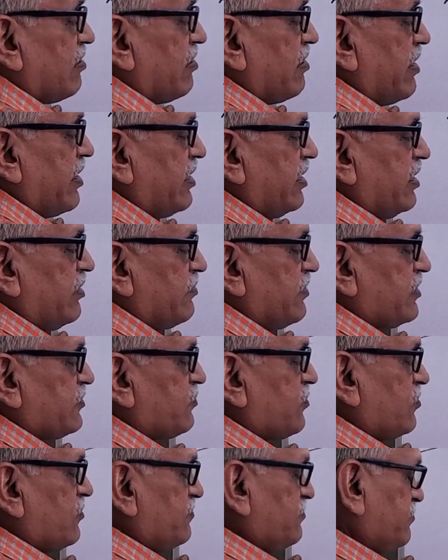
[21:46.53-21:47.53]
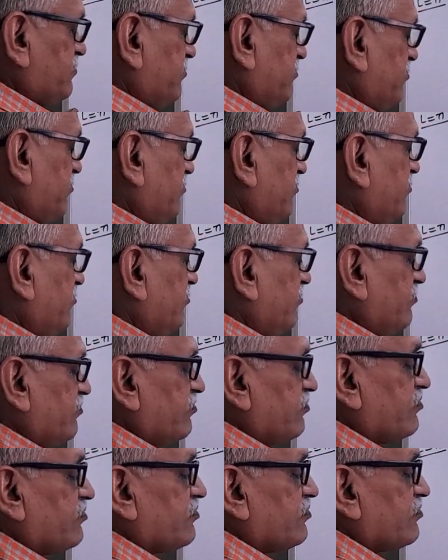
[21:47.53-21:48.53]
And limits from
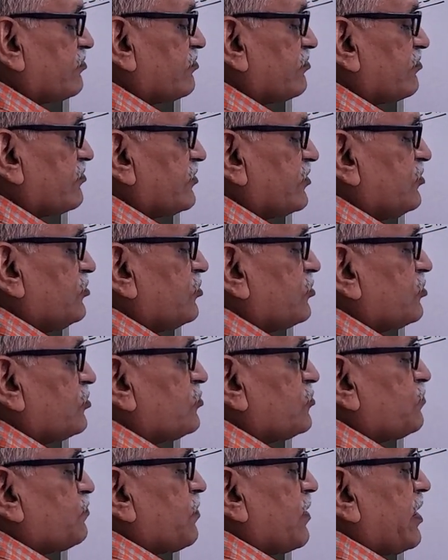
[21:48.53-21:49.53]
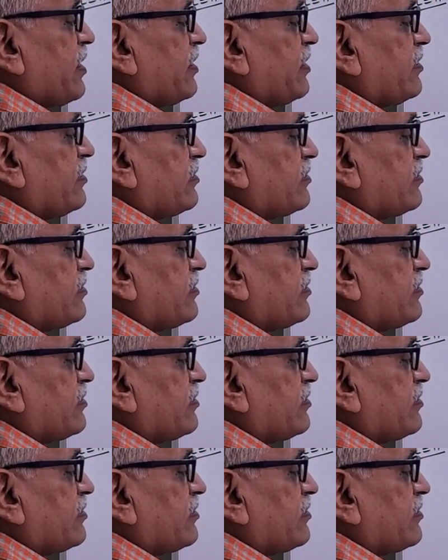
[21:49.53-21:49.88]
0 to pi.